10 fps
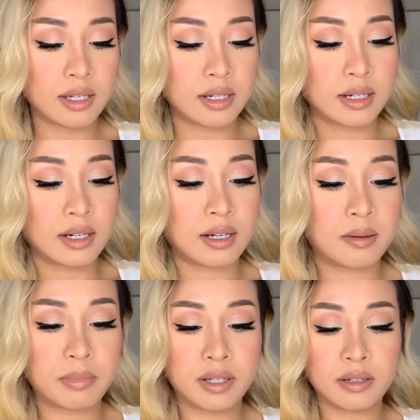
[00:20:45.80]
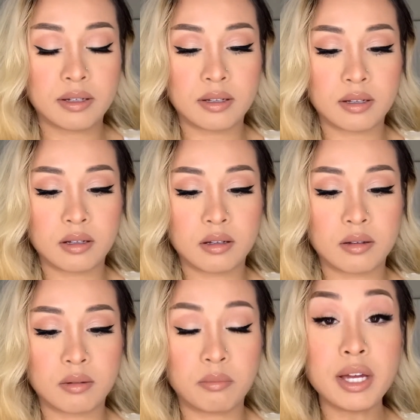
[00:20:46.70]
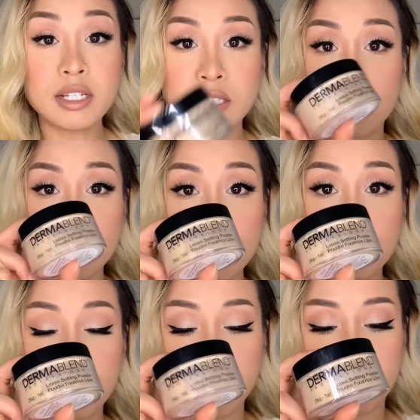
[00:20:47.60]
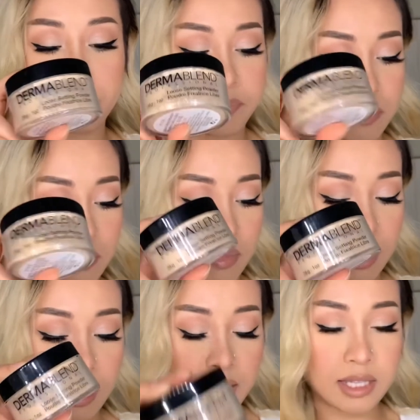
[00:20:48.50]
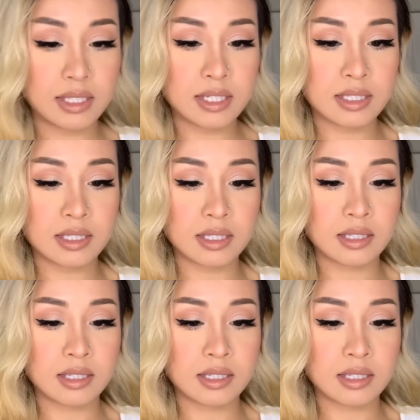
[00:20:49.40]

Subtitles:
But this is pretty good. I like this.